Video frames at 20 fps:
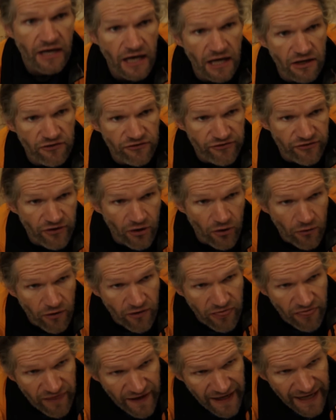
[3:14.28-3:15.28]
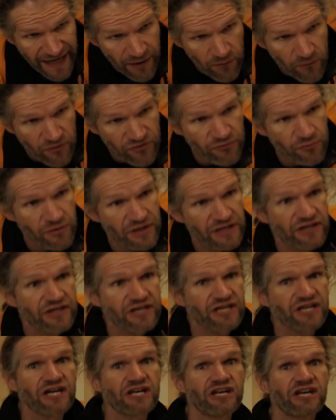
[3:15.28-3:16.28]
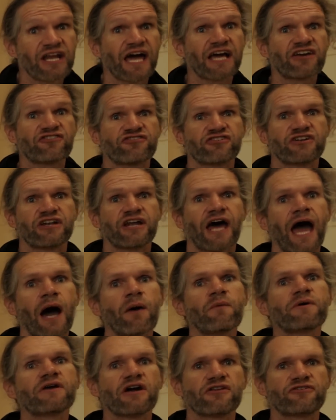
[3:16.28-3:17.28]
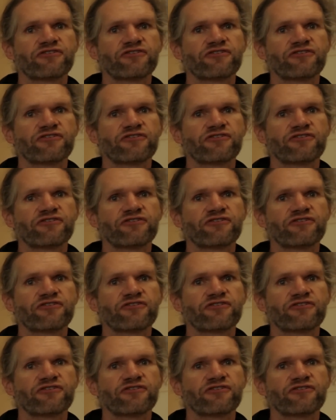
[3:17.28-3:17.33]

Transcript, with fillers: And so that was really the connection and how we got